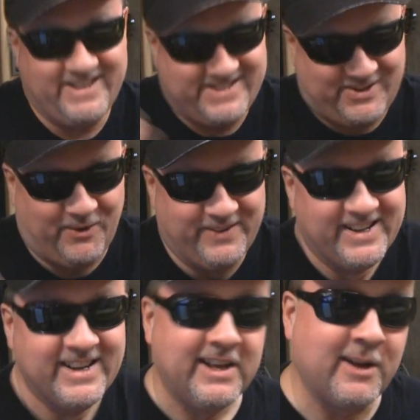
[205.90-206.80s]
So,
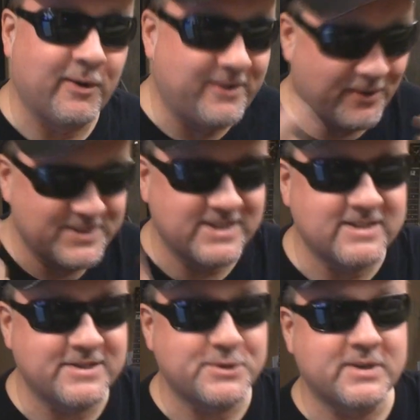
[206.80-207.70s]
you know, of course,
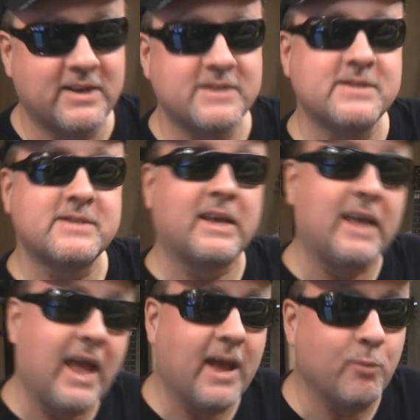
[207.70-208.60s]
it's just a
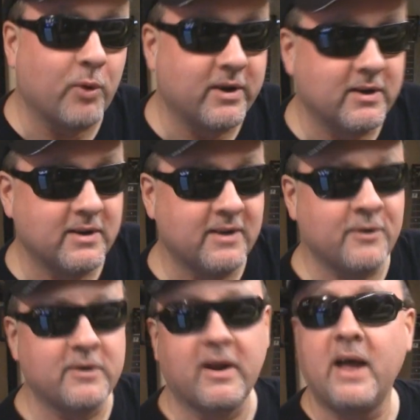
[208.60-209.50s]
game where you know,
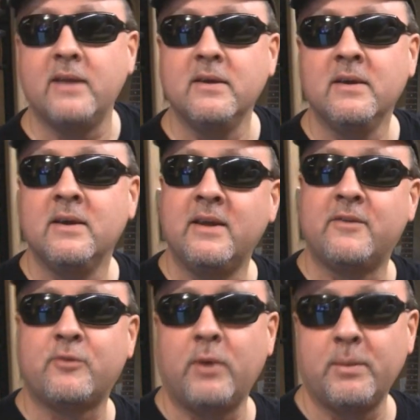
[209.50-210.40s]
in your head,
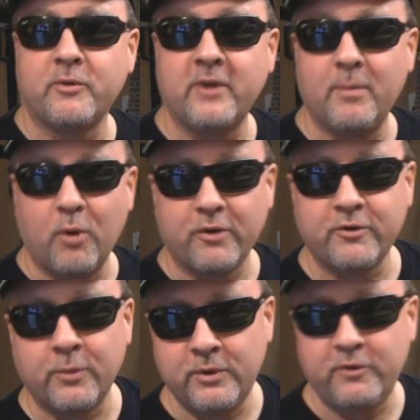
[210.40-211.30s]
it's 20% more.
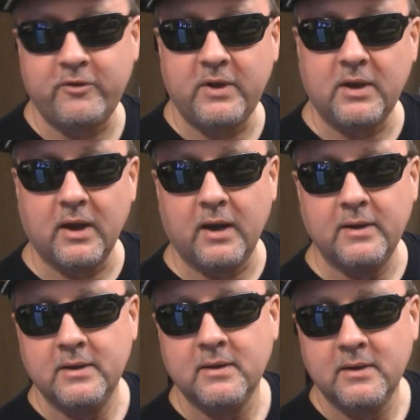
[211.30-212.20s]
So when you see
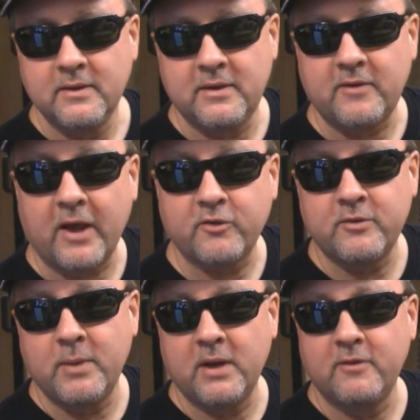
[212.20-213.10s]
these
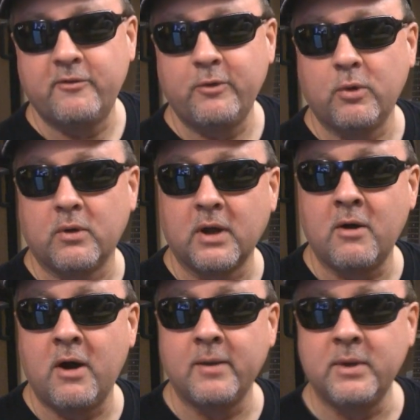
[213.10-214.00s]
estimated fuel
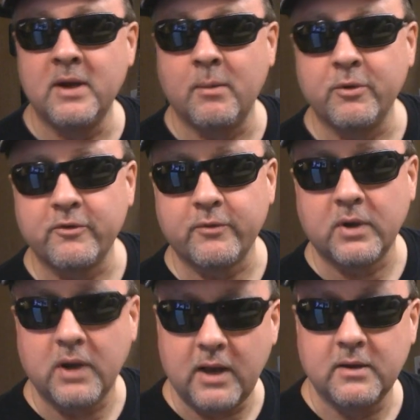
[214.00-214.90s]
economy numbers for
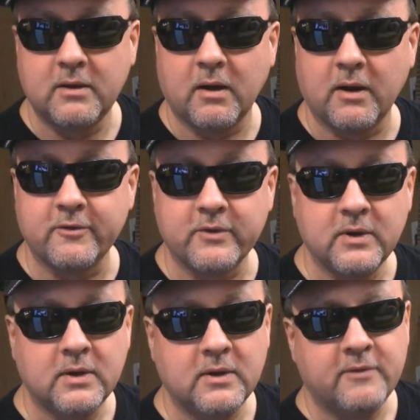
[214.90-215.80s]
Canadian cars
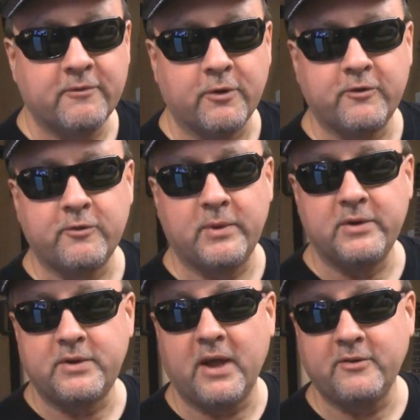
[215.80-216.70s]
versus when
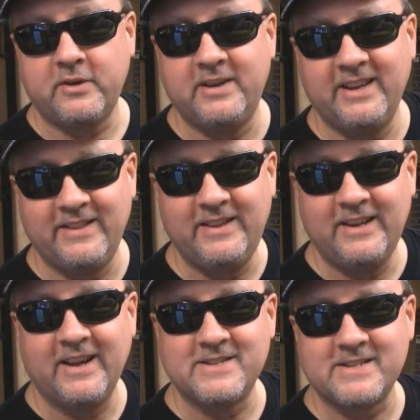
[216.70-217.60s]
they're tested in the
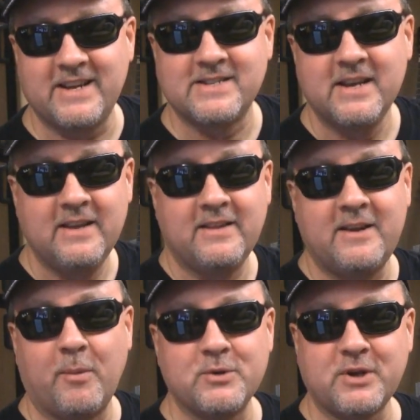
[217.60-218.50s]
United States, the
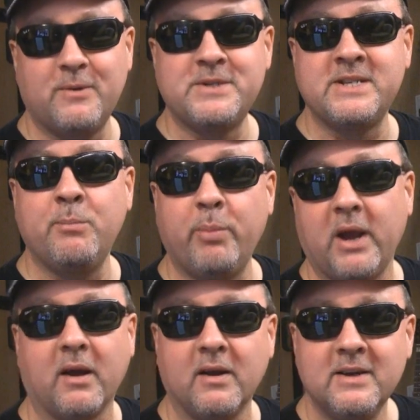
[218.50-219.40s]
numbers always seem
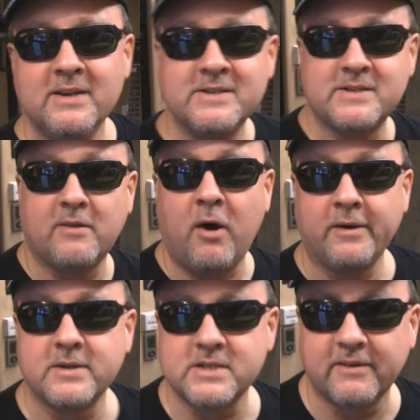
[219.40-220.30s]
bigger. So the
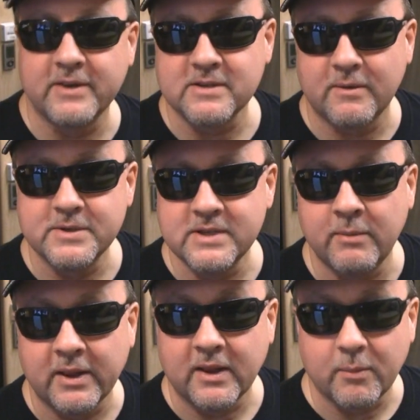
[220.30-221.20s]
Honda Civics always
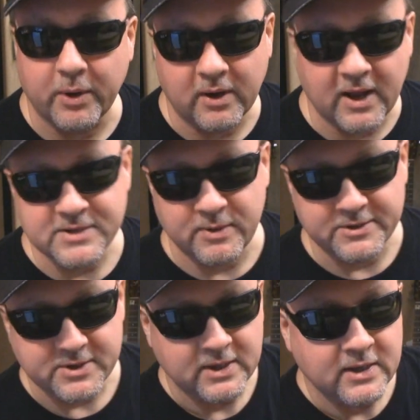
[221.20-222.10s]
seem like they get better gas
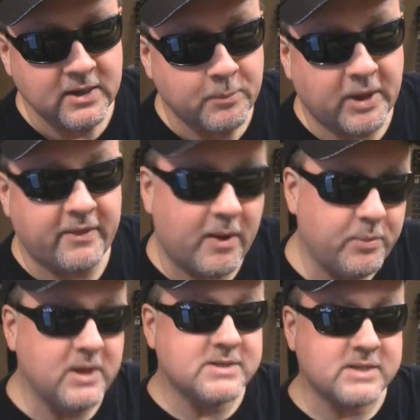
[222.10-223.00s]
mileage. But that
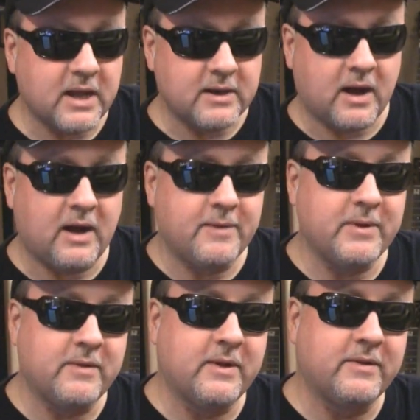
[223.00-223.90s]
being said,
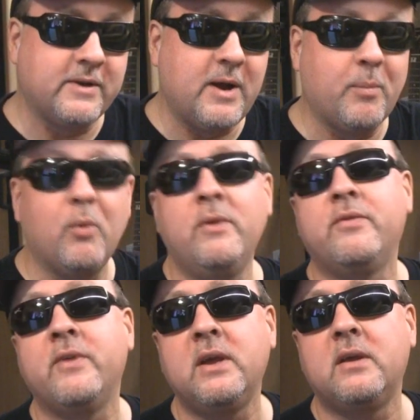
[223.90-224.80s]
the number one
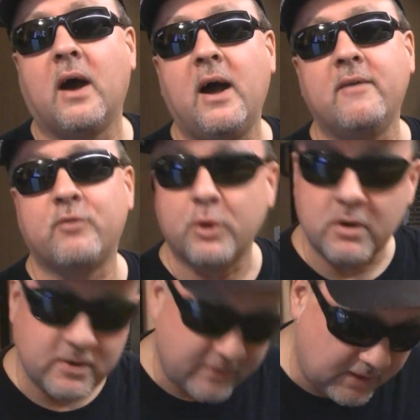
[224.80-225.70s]
thing I have
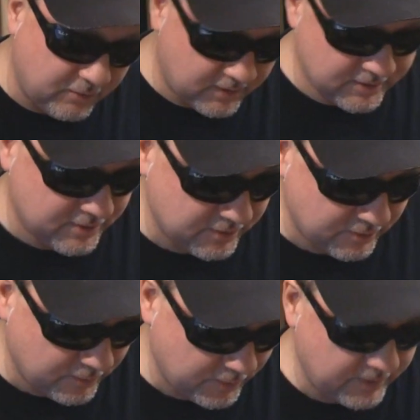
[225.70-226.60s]
learned that you can
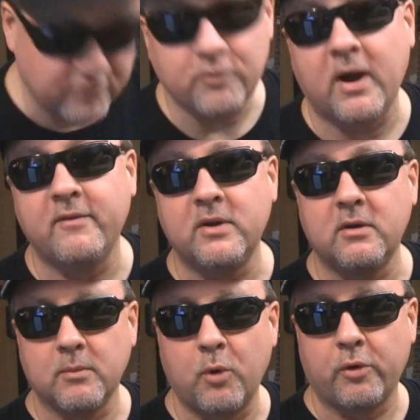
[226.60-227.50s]
do when you're driving
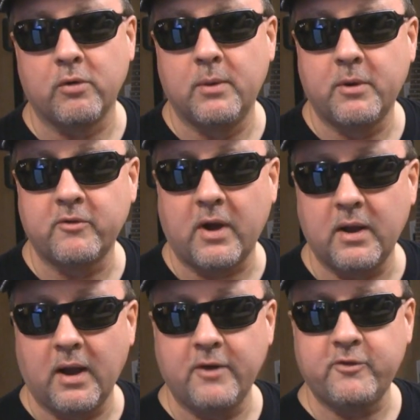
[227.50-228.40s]
your motorhome, because
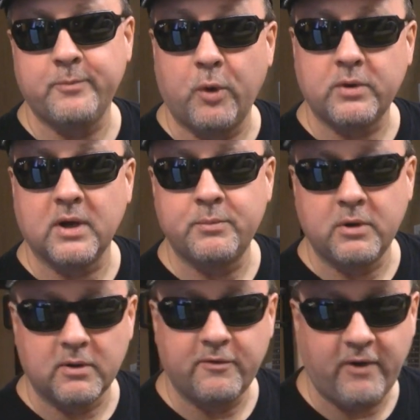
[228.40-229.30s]
I smoked up
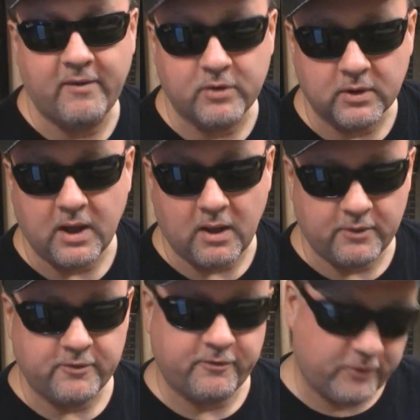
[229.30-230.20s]
nearly 500
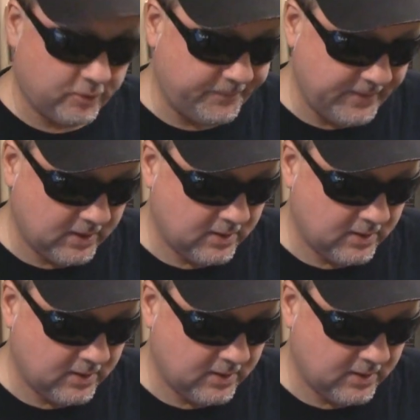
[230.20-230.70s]
gallons of fuel,